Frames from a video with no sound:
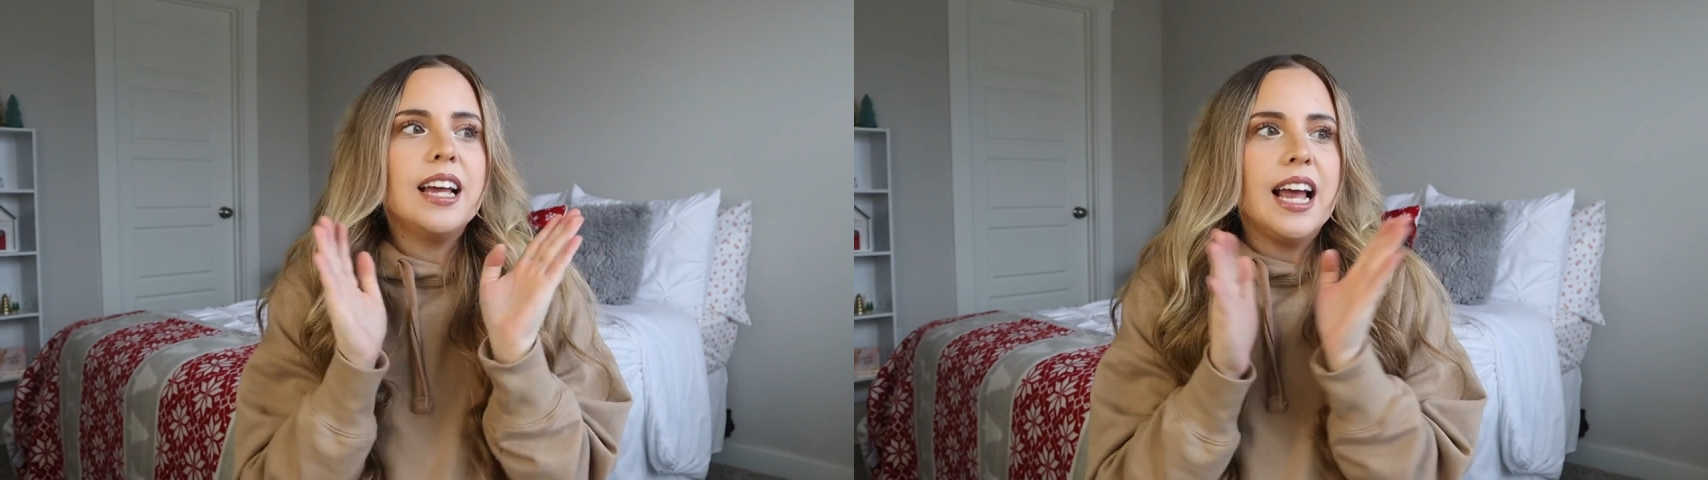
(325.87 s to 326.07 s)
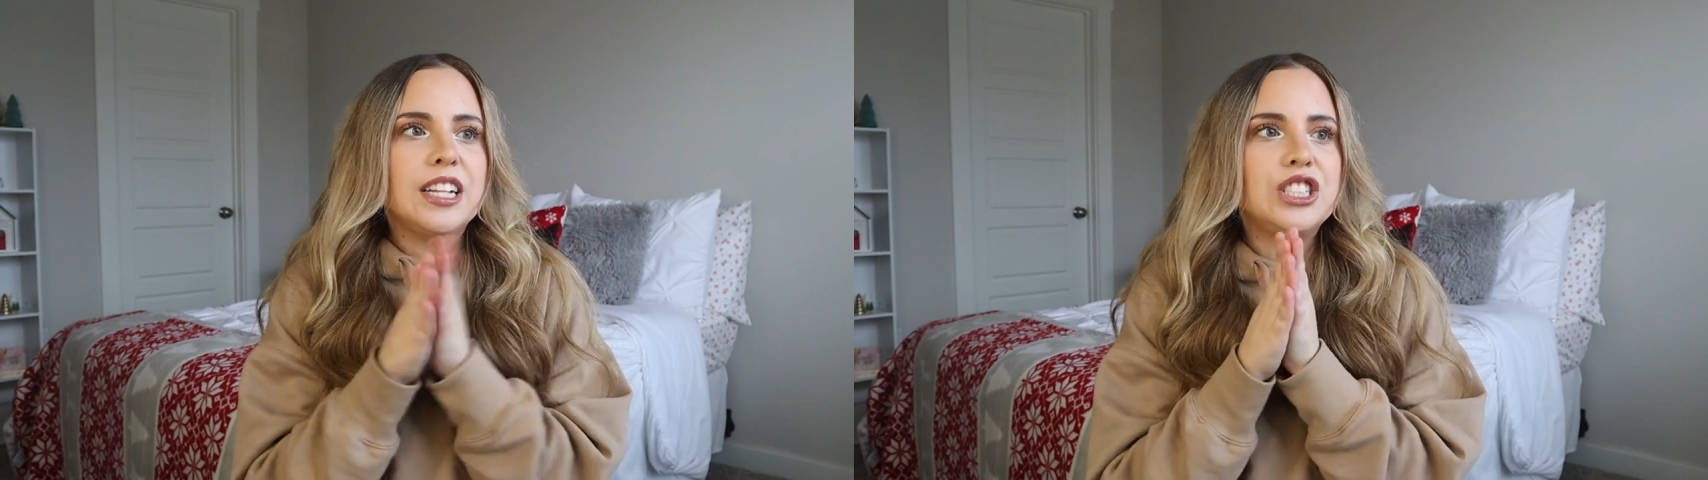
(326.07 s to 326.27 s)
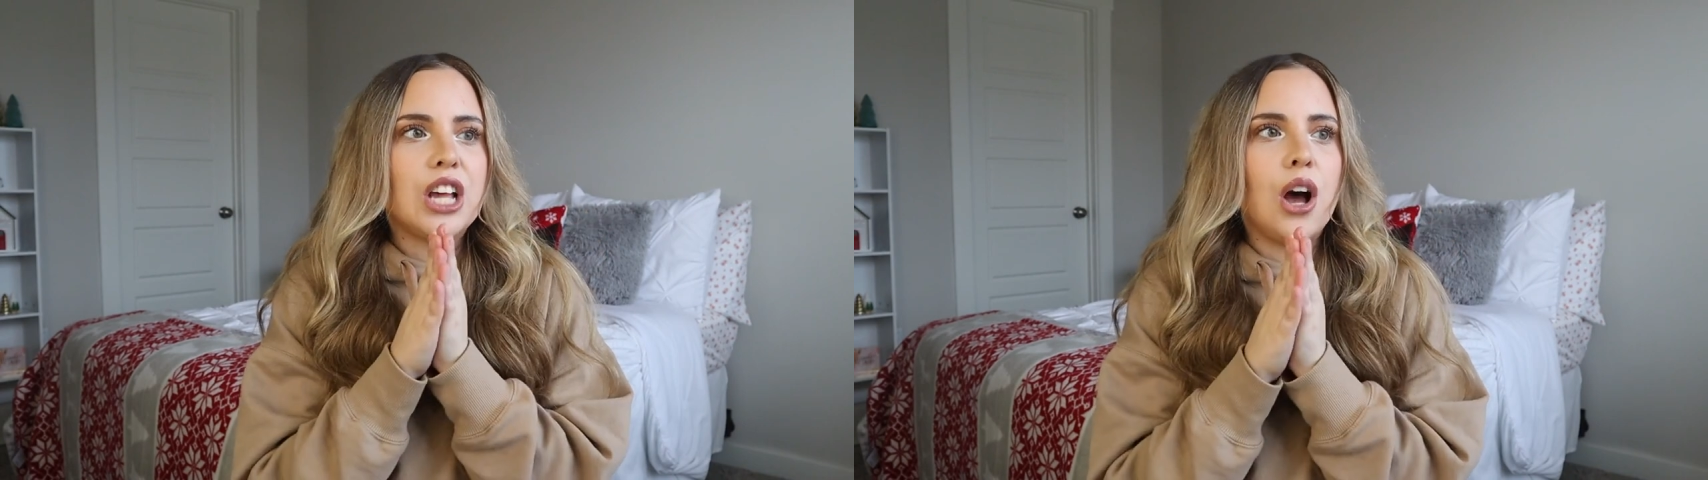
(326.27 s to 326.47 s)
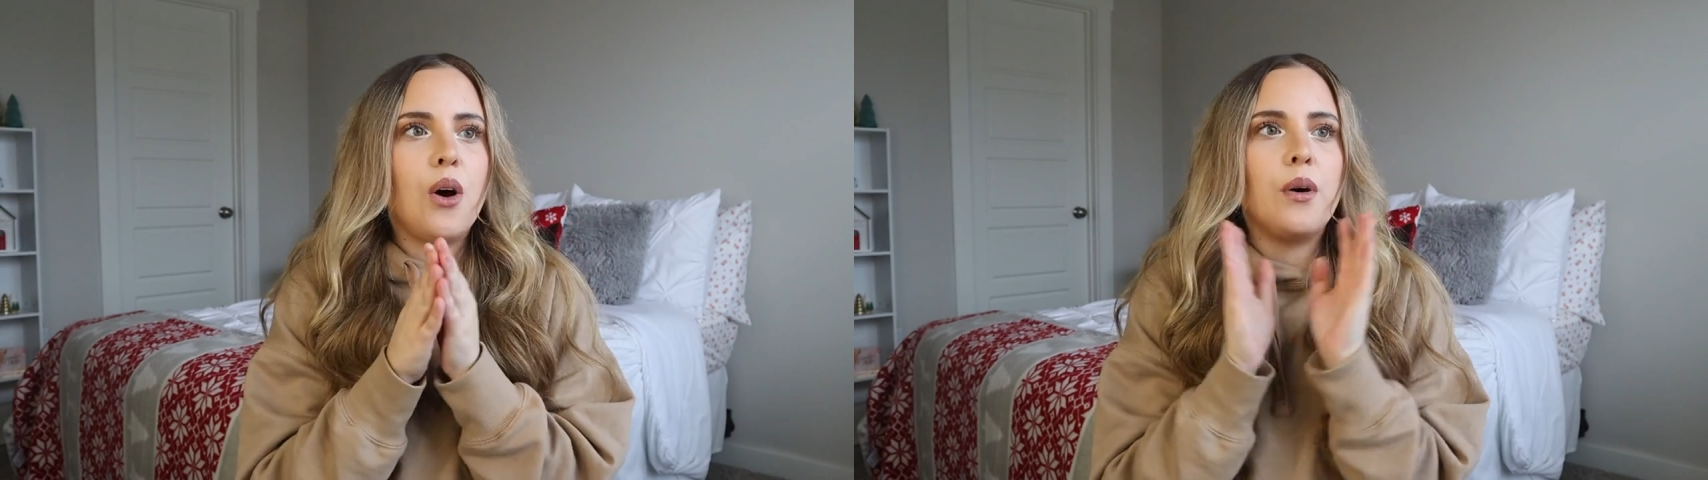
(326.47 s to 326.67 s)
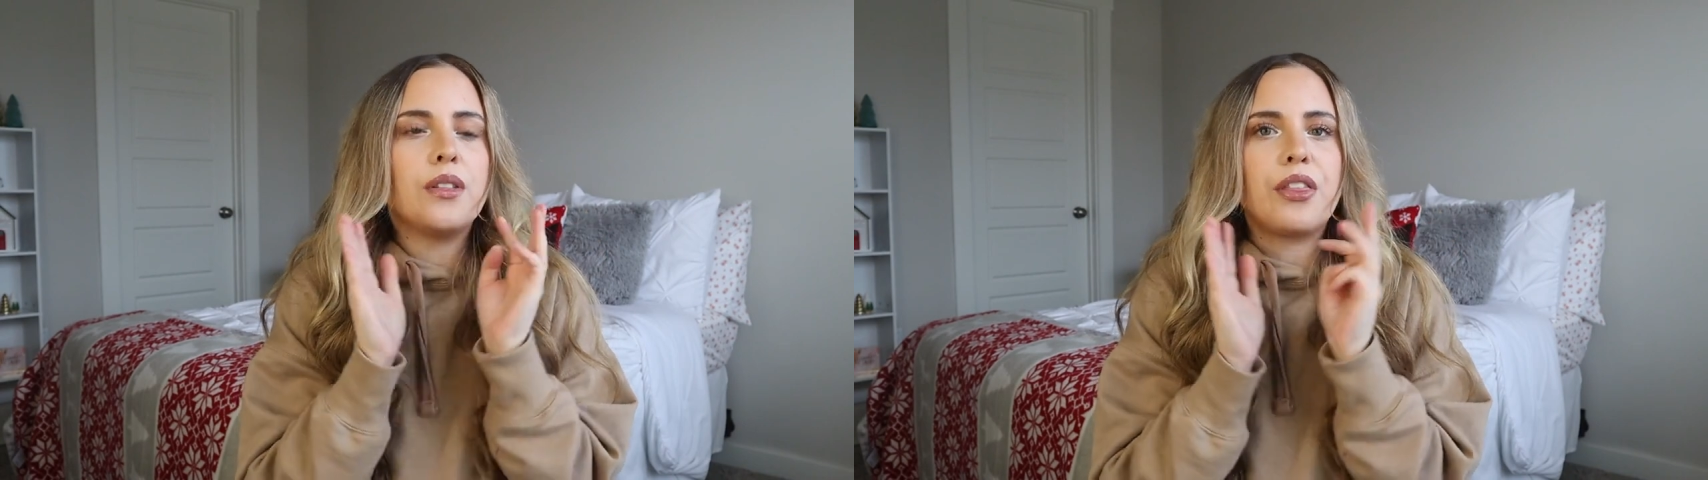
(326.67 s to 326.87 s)
And
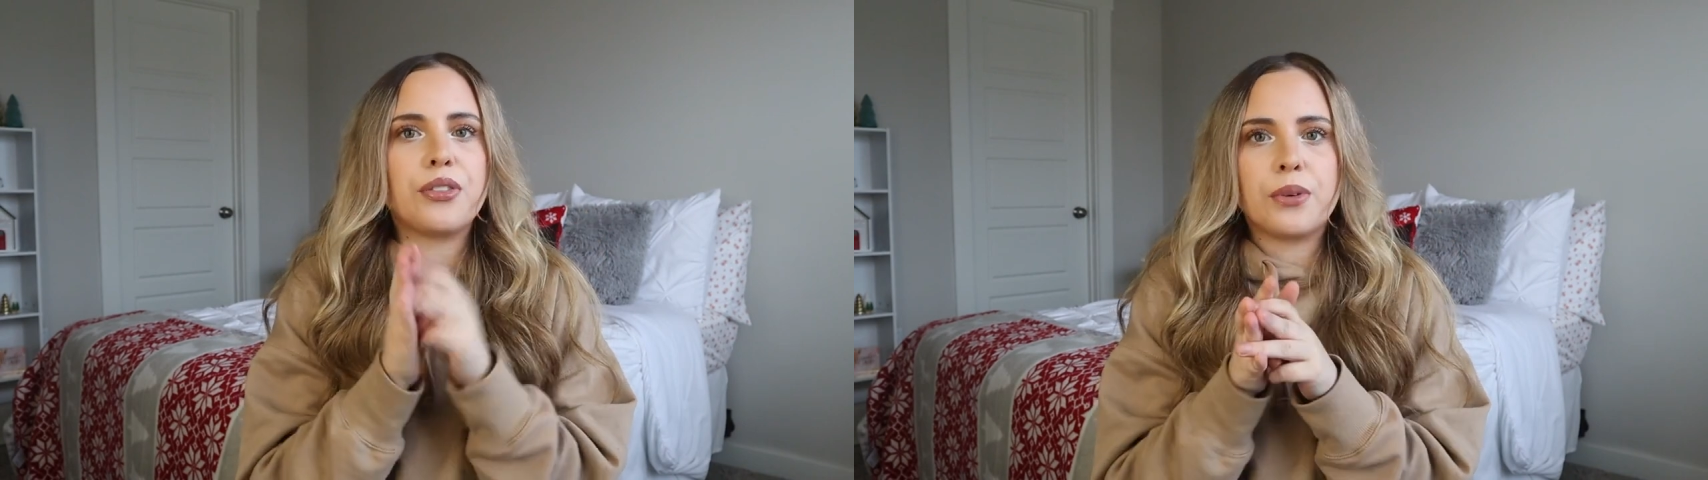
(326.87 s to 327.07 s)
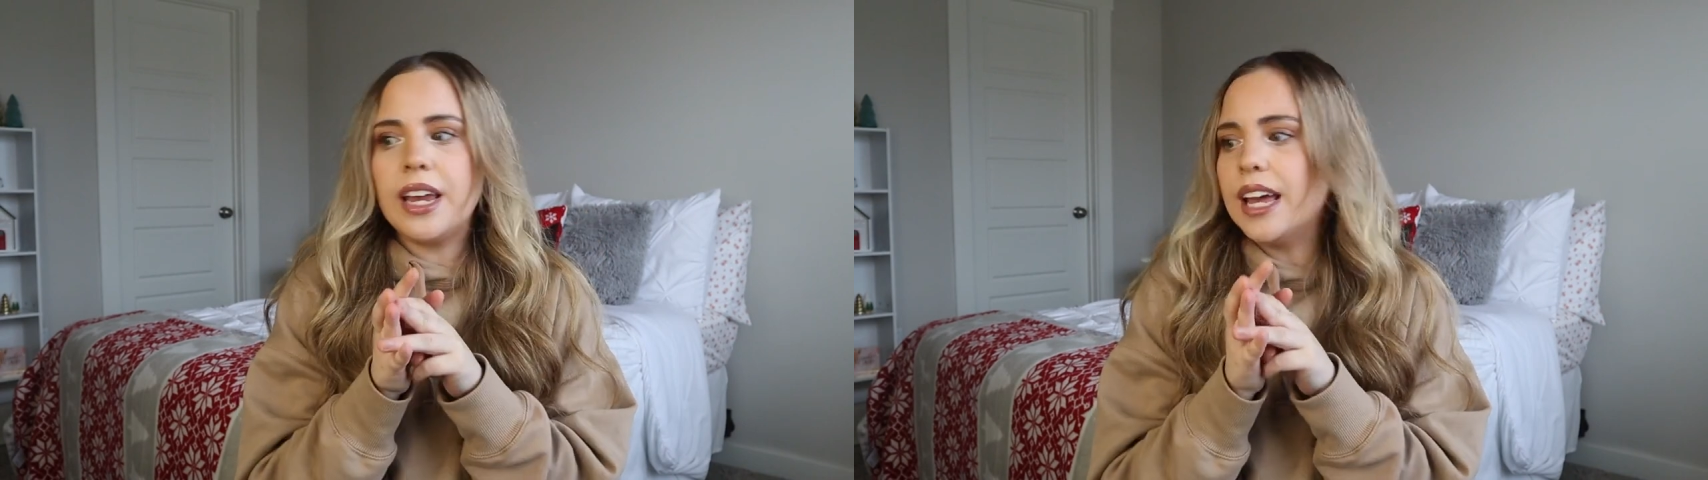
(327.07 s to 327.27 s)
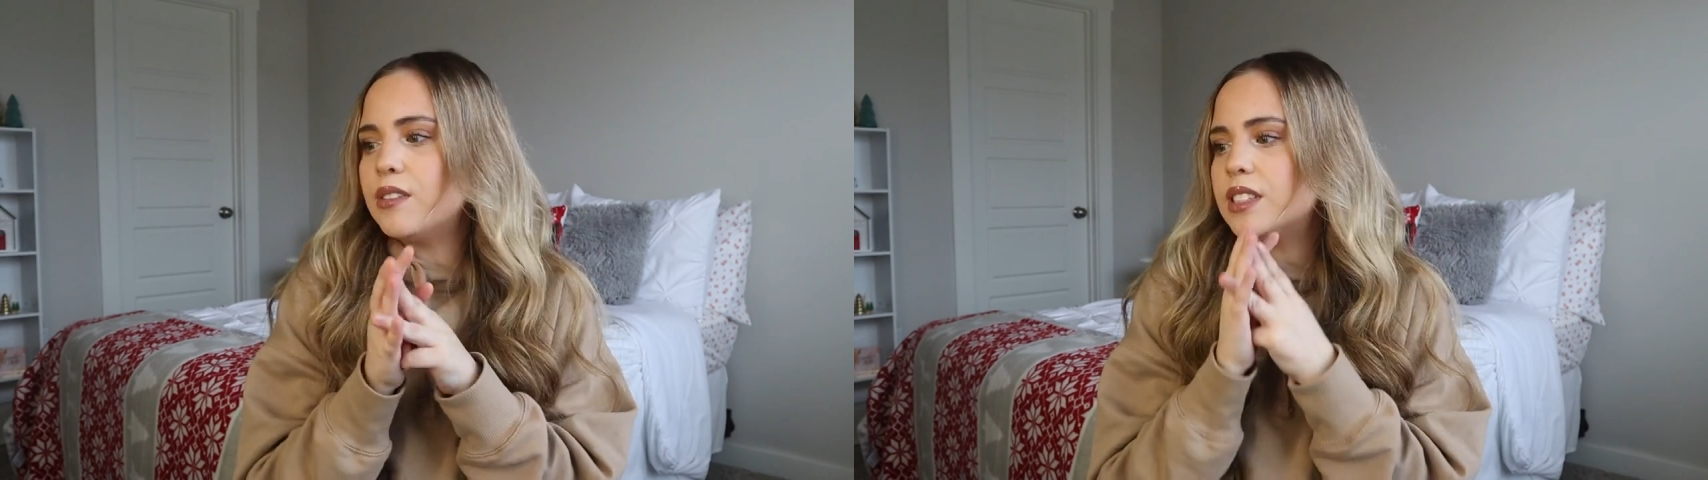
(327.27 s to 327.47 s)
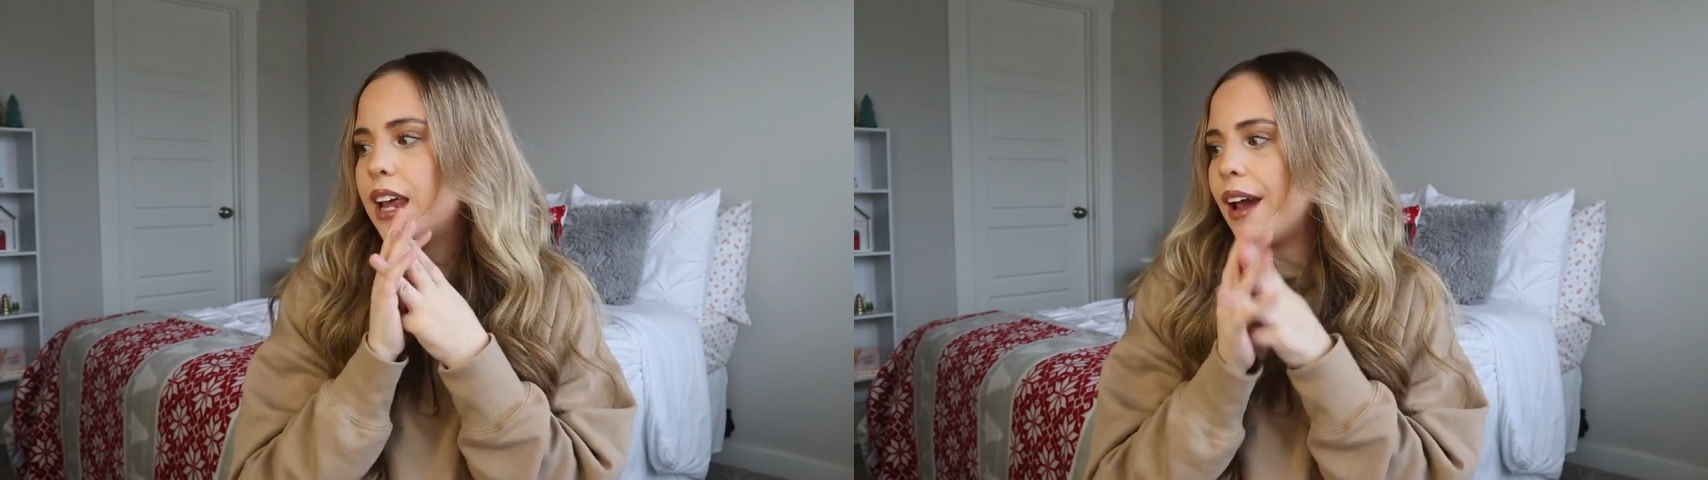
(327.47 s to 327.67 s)
so the three gifts that